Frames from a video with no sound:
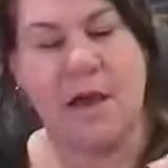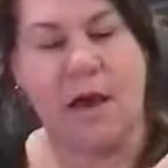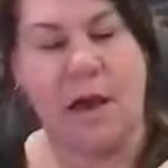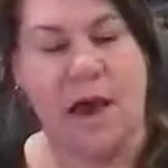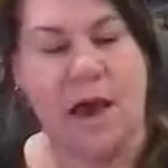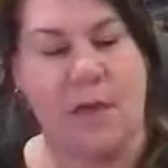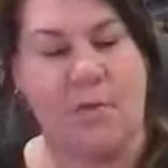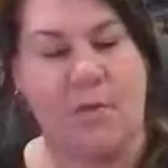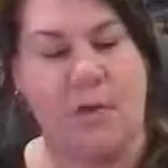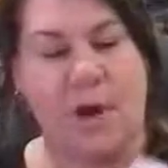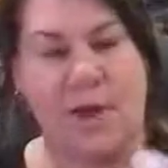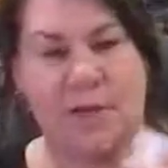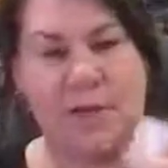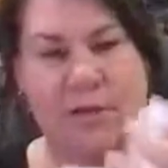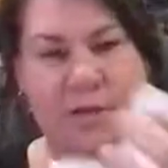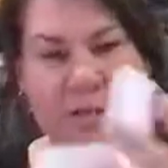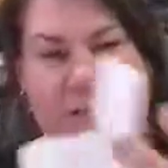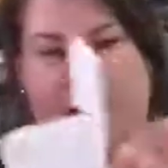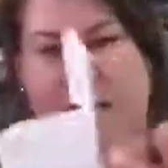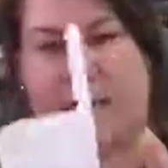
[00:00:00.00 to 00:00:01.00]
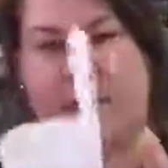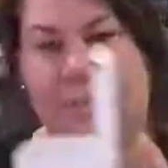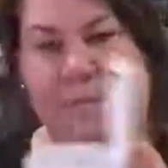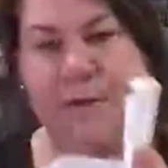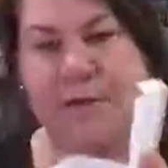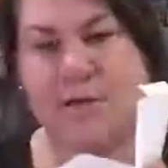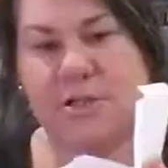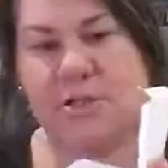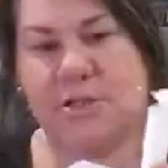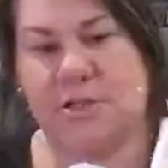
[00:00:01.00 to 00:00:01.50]
I want you to take a
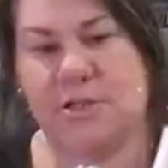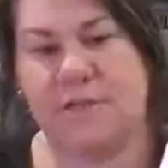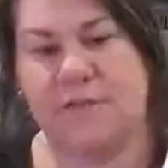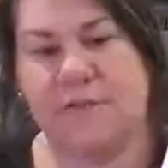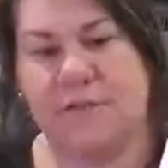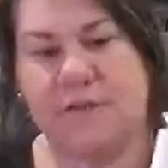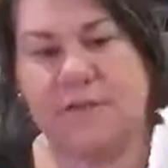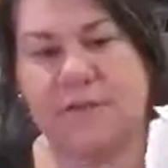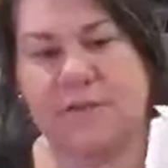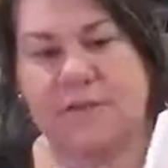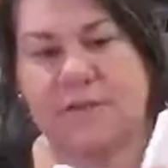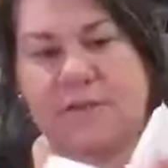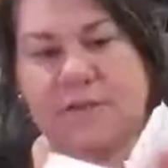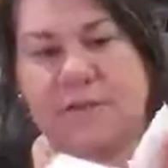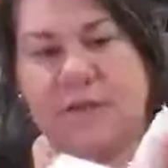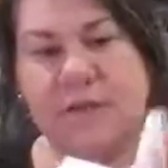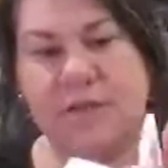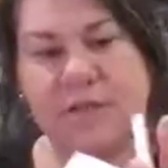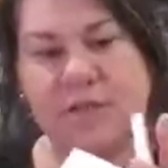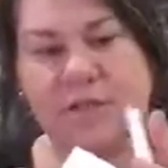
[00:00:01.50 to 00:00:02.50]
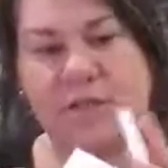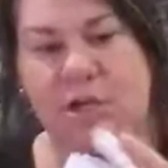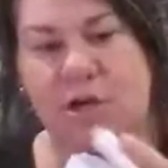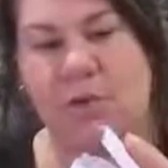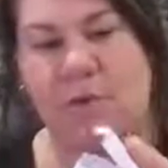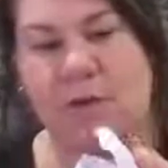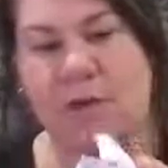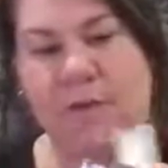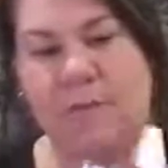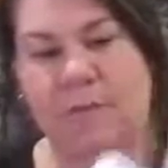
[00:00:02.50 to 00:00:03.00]
picture of this
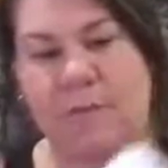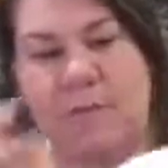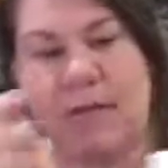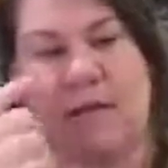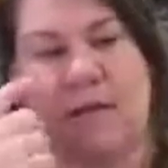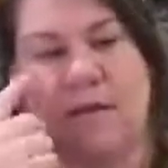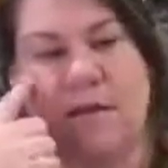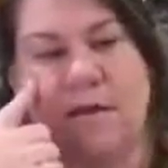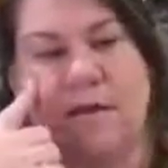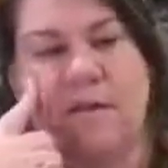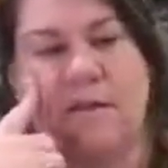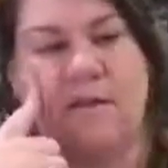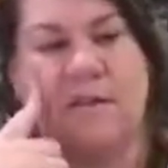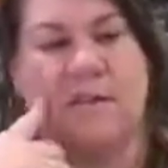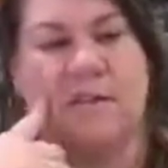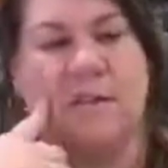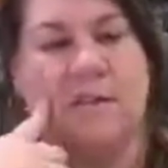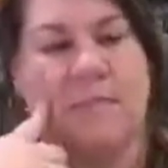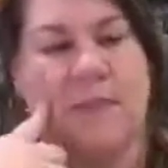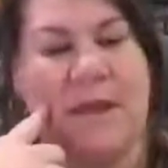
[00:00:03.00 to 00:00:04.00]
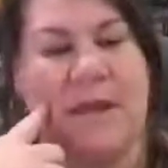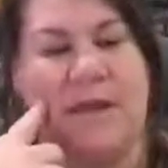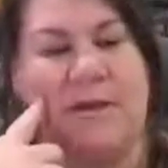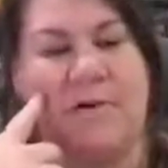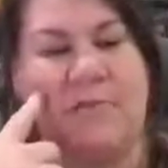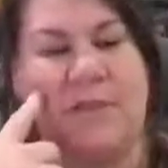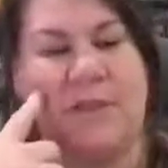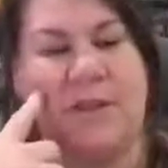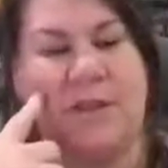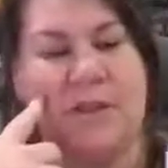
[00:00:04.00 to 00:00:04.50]
showing me the
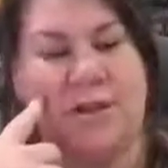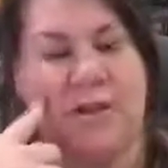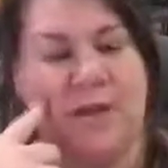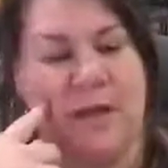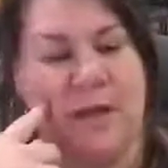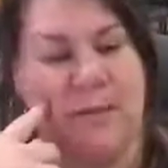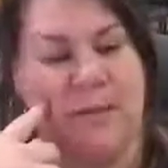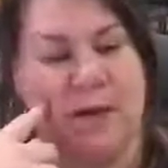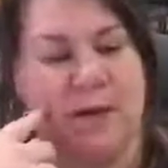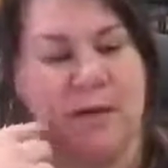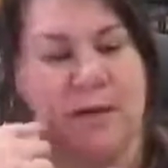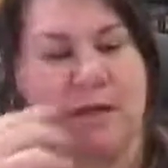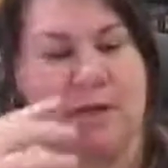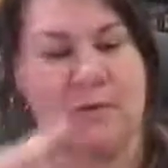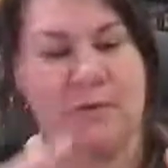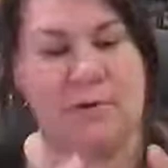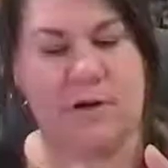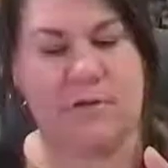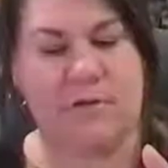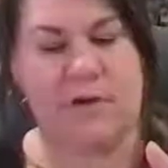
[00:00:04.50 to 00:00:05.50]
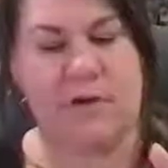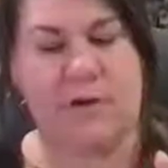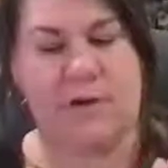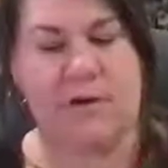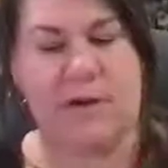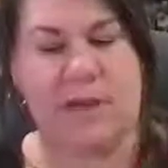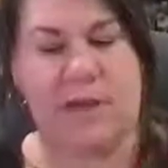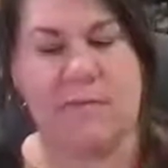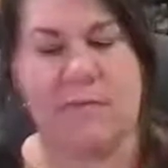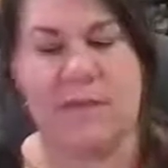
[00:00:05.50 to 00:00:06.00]
panel with your name on it, wherever
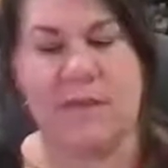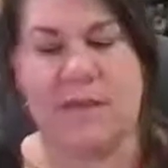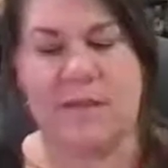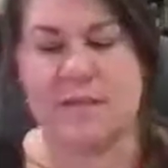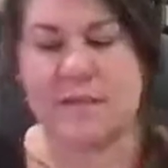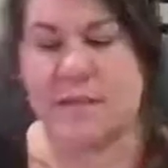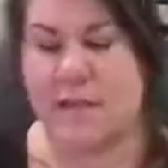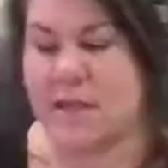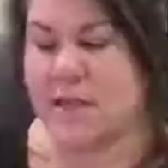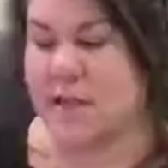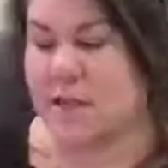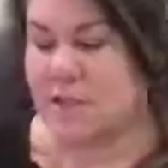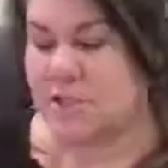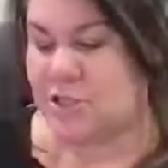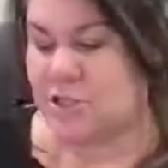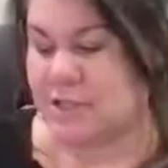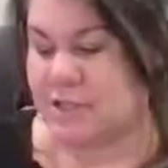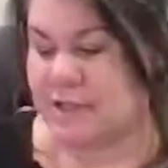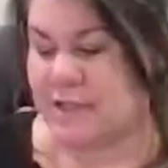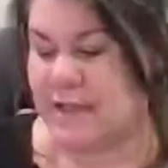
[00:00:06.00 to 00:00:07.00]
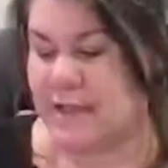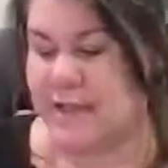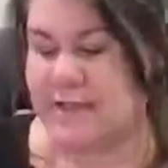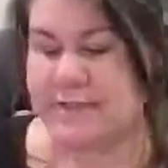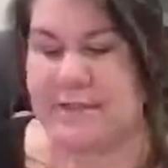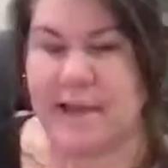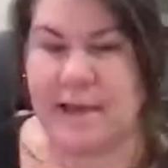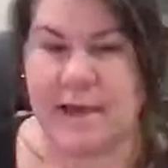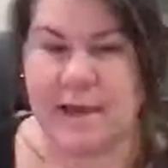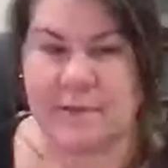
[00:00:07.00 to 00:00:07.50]
your name is. Just set
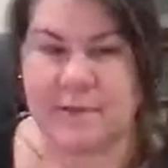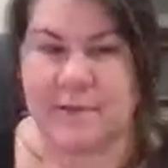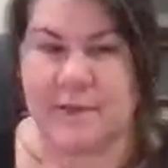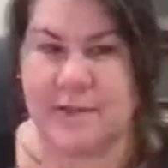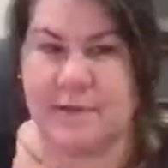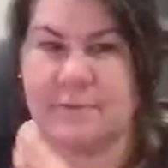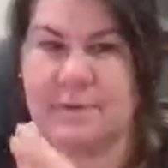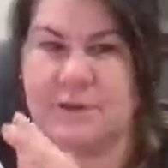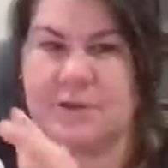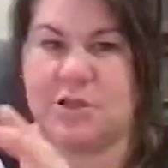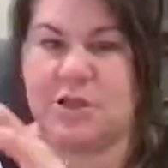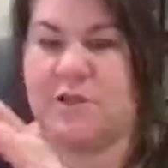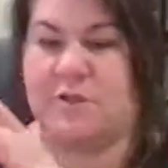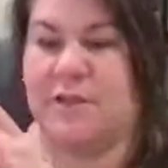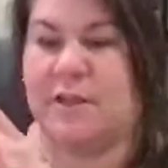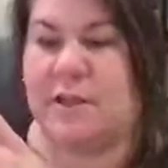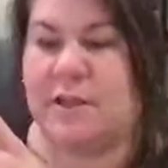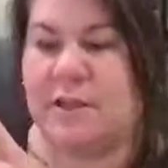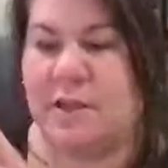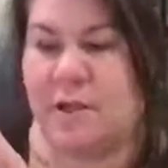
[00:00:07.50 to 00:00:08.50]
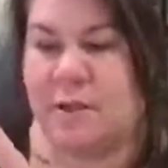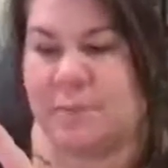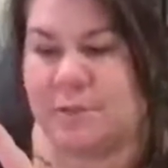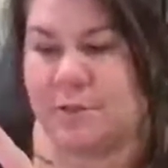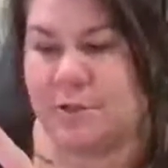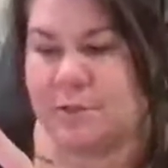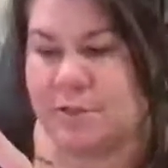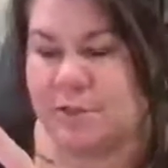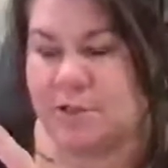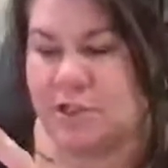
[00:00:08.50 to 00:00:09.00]
it down, take a picture of it, and
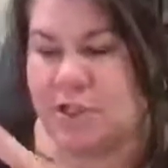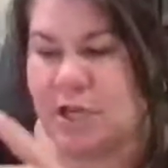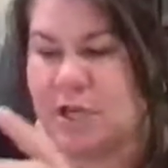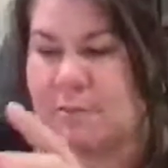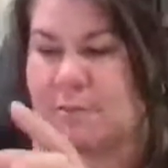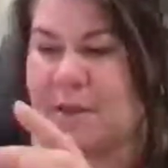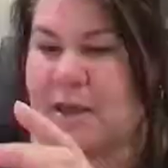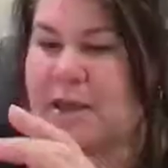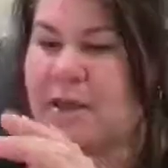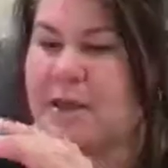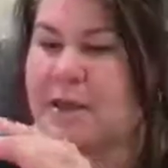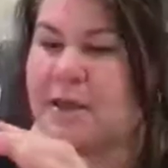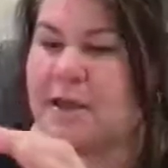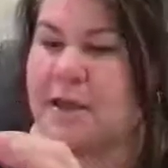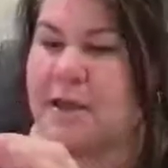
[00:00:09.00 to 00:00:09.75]
upload the JPEG.